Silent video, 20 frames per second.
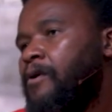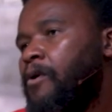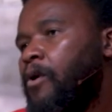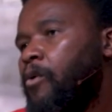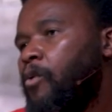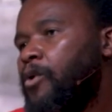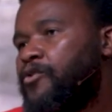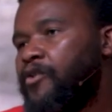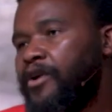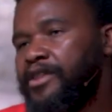
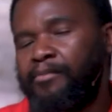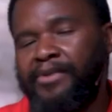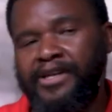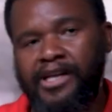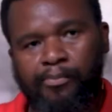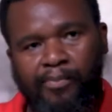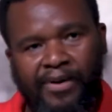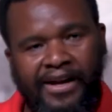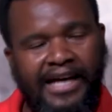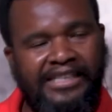We'd rather
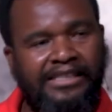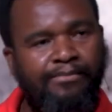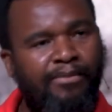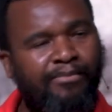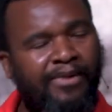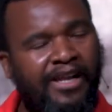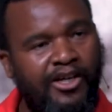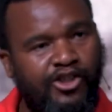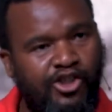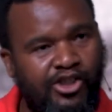manipulate and be
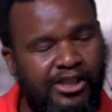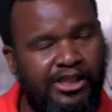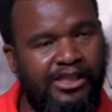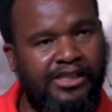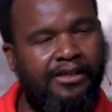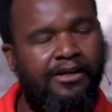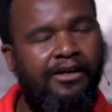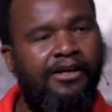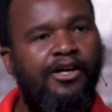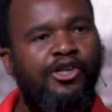malicious,
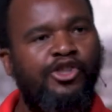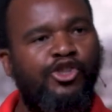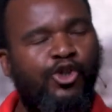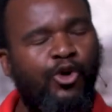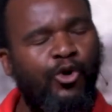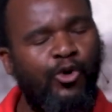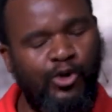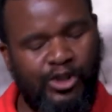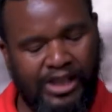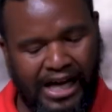
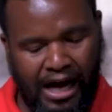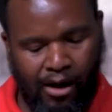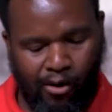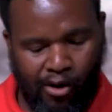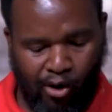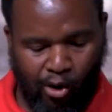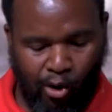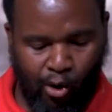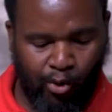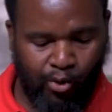choose
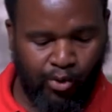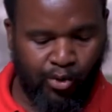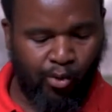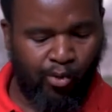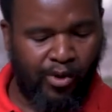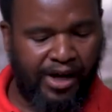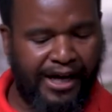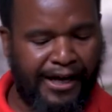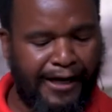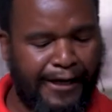our own
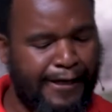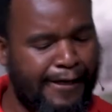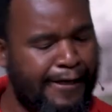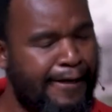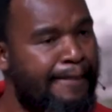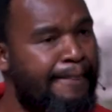way.